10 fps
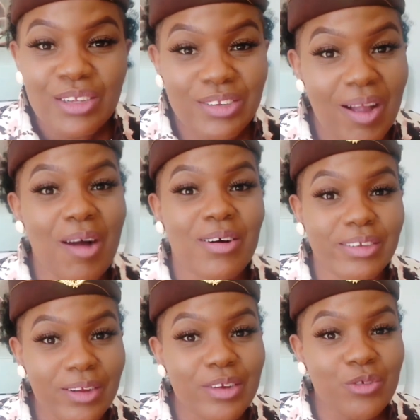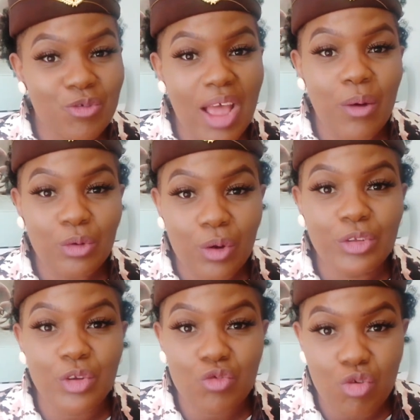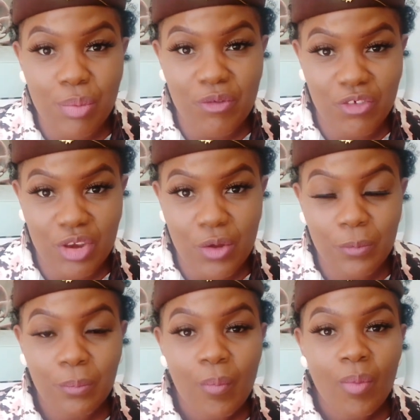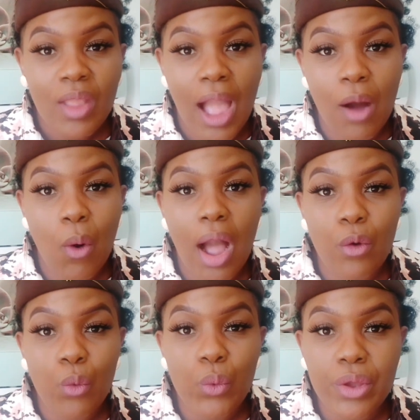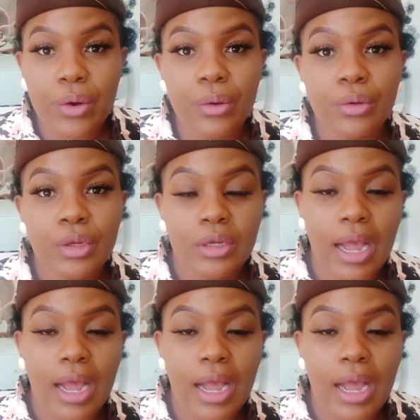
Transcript: So I will also drop a video how I will